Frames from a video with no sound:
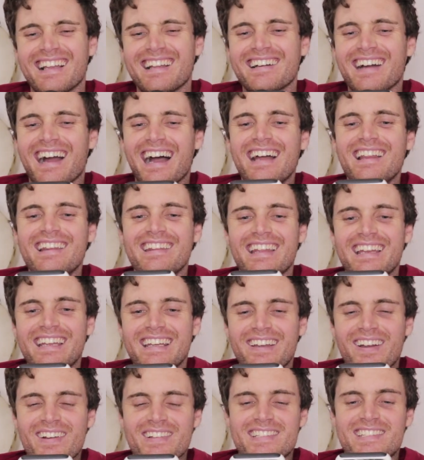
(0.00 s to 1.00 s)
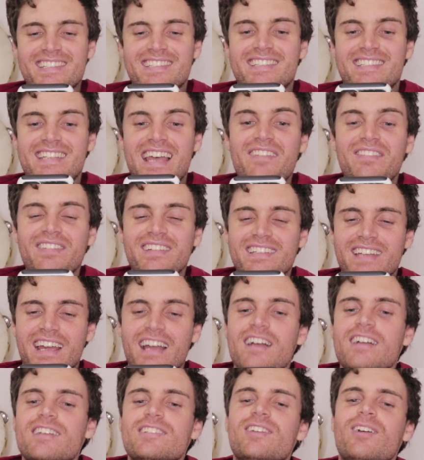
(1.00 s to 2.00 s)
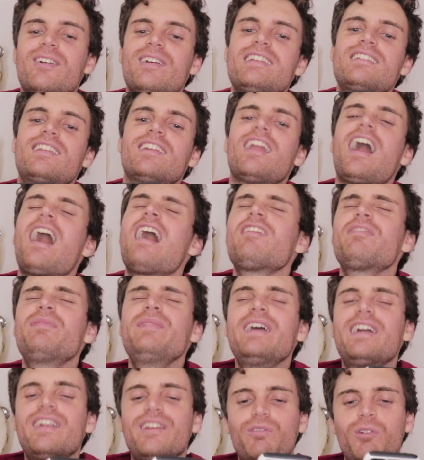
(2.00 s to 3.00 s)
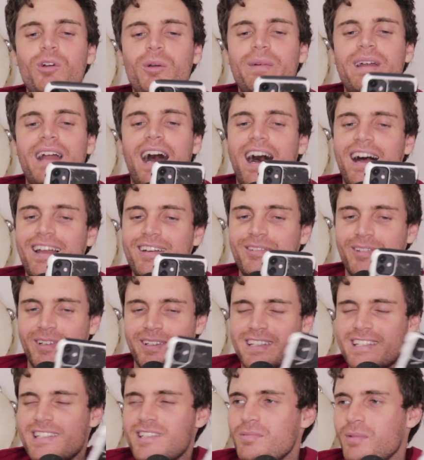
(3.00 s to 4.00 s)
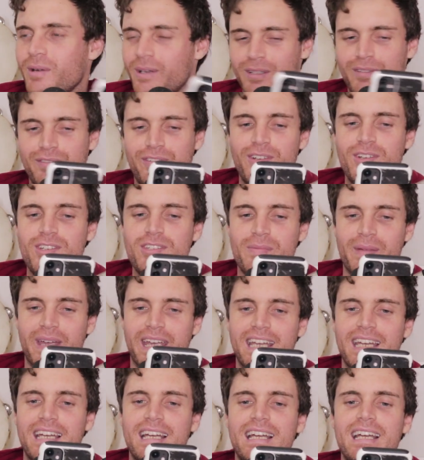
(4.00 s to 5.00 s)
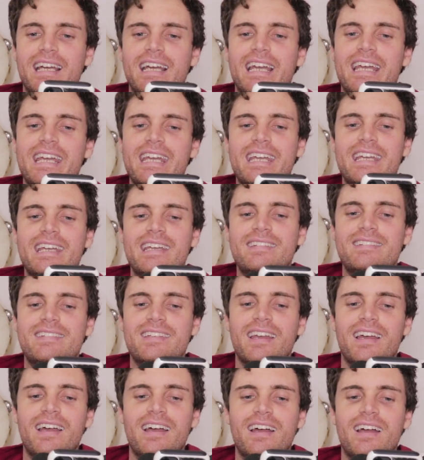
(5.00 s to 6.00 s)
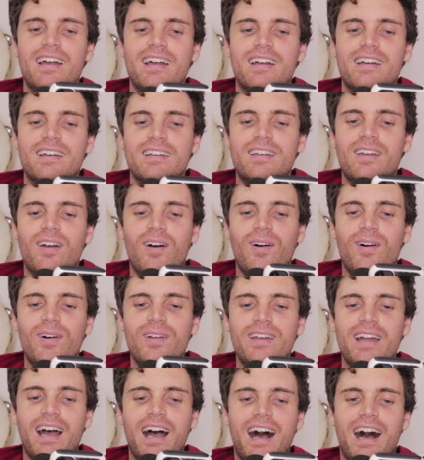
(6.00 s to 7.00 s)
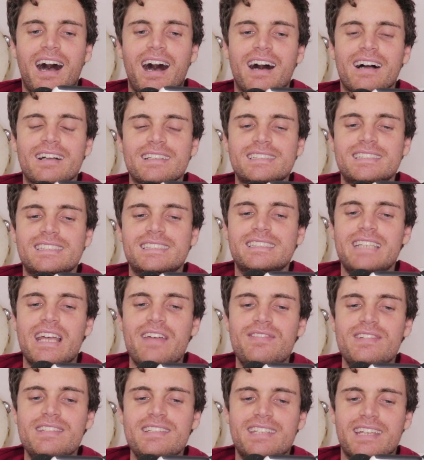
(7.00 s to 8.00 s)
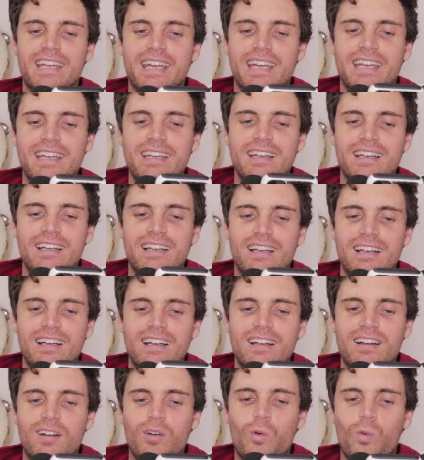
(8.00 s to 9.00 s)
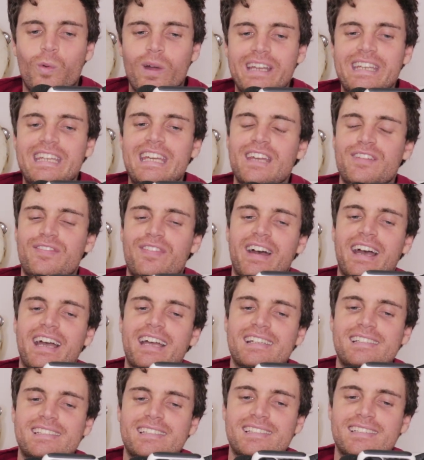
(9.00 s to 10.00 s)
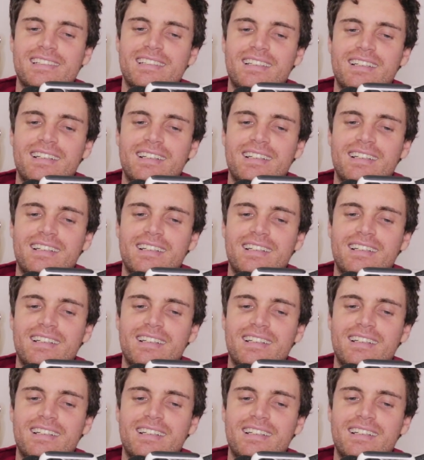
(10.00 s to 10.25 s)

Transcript: Right? Then he goes 70. So he's laughed me out of the room at 100. This is what confused me. He's gone 70 winky face.